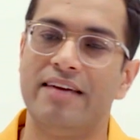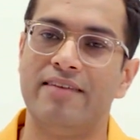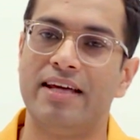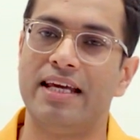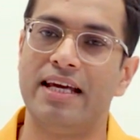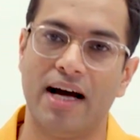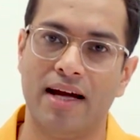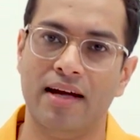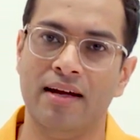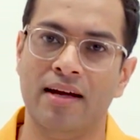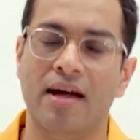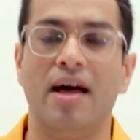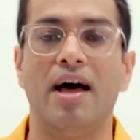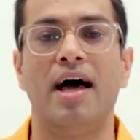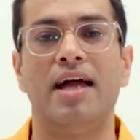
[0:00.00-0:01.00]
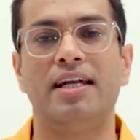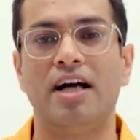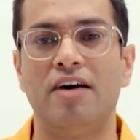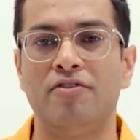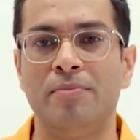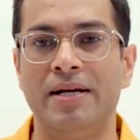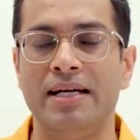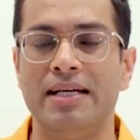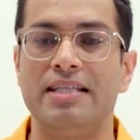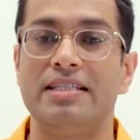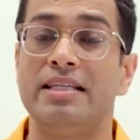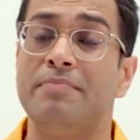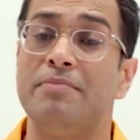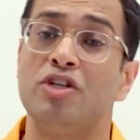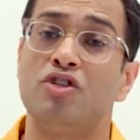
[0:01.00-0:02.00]
very high and government is
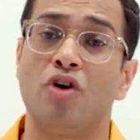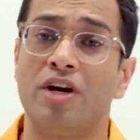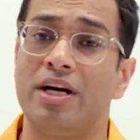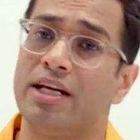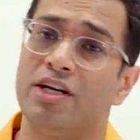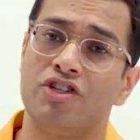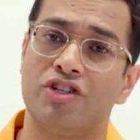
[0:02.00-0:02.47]
the majority